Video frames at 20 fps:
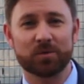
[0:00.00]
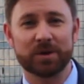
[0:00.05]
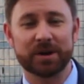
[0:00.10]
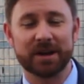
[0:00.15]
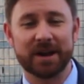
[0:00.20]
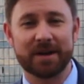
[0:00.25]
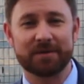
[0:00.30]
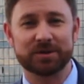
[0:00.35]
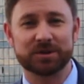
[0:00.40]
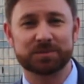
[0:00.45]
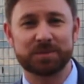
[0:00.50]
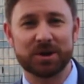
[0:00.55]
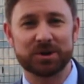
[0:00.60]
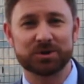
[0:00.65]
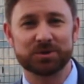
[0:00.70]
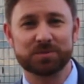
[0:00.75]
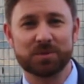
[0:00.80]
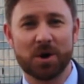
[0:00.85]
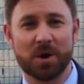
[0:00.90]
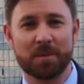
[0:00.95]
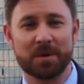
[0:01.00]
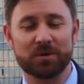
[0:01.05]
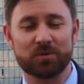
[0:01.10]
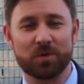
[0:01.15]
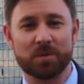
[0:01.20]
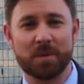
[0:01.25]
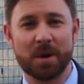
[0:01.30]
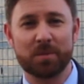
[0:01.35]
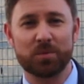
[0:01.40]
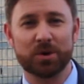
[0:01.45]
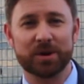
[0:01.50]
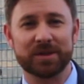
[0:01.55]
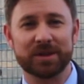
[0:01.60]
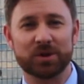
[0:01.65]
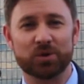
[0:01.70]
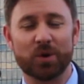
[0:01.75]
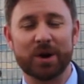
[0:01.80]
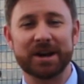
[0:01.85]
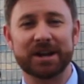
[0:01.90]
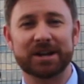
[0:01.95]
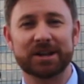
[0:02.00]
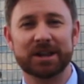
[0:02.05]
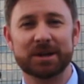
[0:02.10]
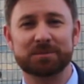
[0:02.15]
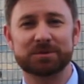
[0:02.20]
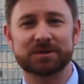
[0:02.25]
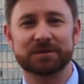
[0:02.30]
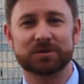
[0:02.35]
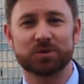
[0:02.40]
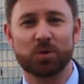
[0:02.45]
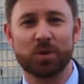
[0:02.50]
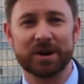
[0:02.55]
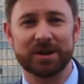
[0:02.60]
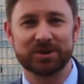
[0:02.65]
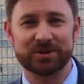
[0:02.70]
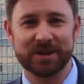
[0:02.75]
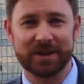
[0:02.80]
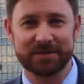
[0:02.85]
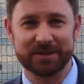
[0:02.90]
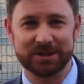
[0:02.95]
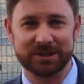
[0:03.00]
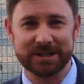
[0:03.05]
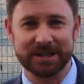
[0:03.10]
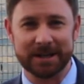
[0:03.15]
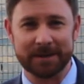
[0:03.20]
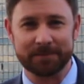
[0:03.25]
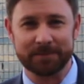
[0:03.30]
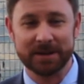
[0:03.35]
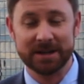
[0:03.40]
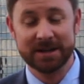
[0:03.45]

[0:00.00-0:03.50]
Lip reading: We can have a special moment remembering the great eclipse of 2017.